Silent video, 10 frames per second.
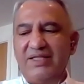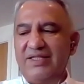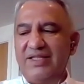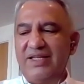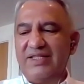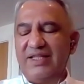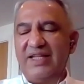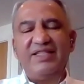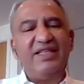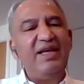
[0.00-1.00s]
businesses,
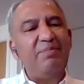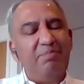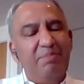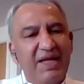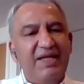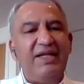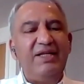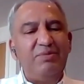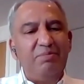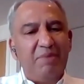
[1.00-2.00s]
it's the
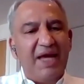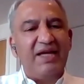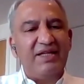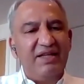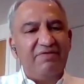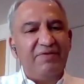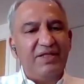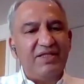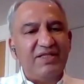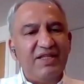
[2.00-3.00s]
ability to make a
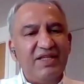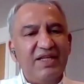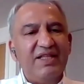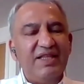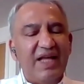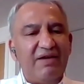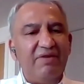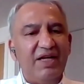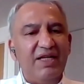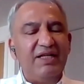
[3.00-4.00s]
difference that
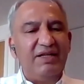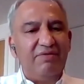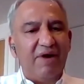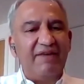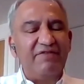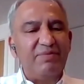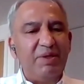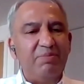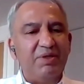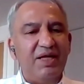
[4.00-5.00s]
really drives
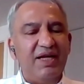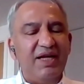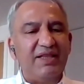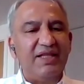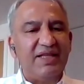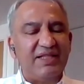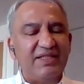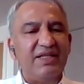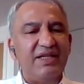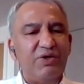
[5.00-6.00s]
people. And I think
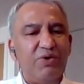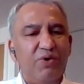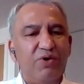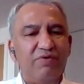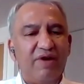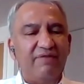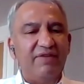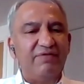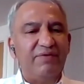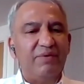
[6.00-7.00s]
that's a core
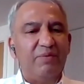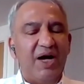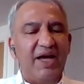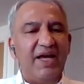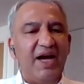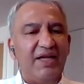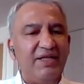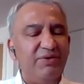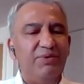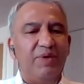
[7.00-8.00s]
driver for why I
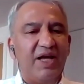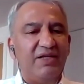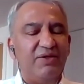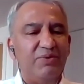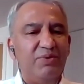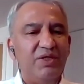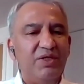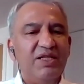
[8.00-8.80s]
do what I do,